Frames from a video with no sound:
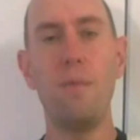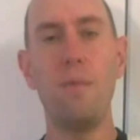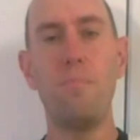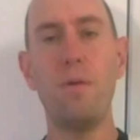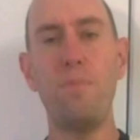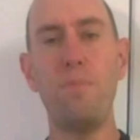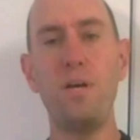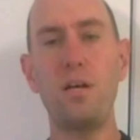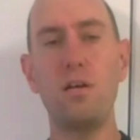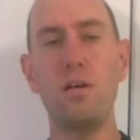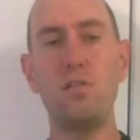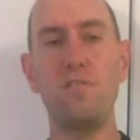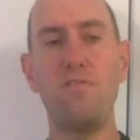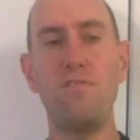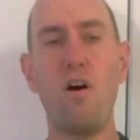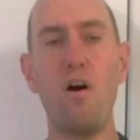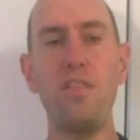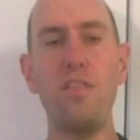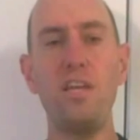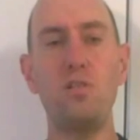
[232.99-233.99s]
but because of
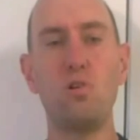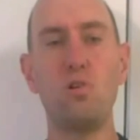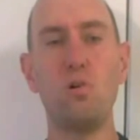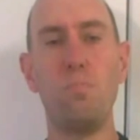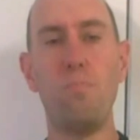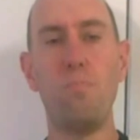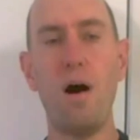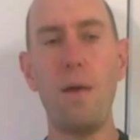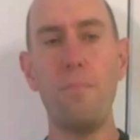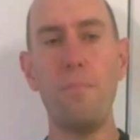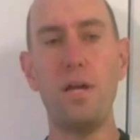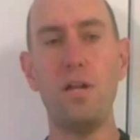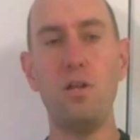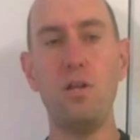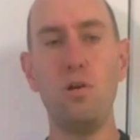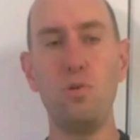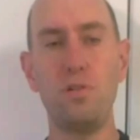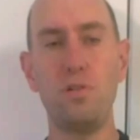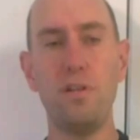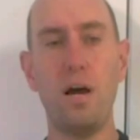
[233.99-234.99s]
all these Obama
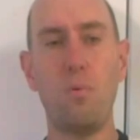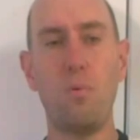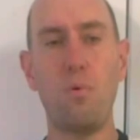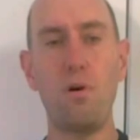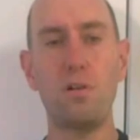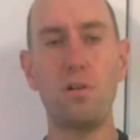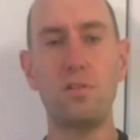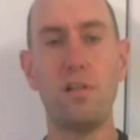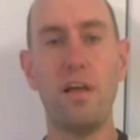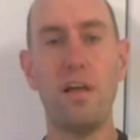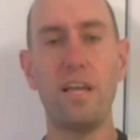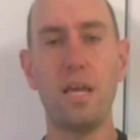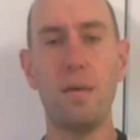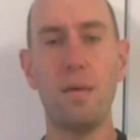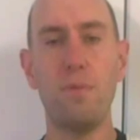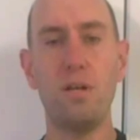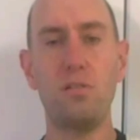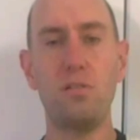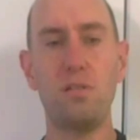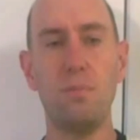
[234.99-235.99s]
news networks like
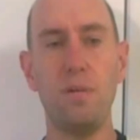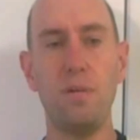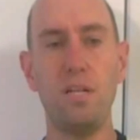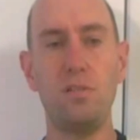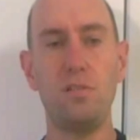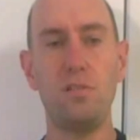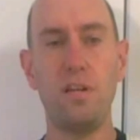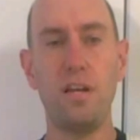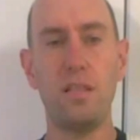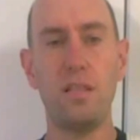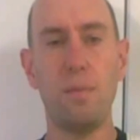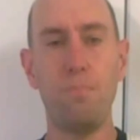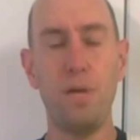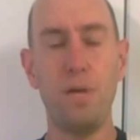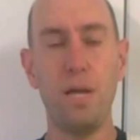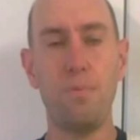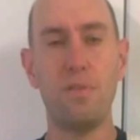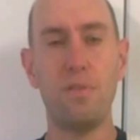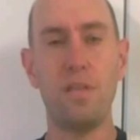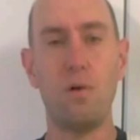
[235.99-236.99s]
MSNBC and the
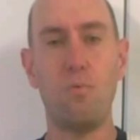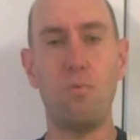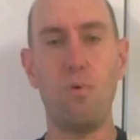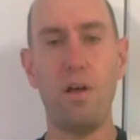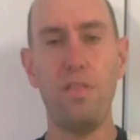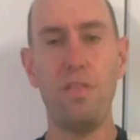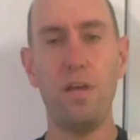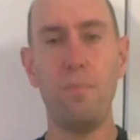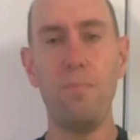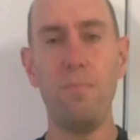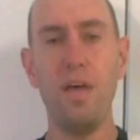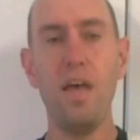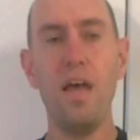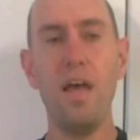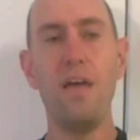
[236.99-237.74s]
people that run them,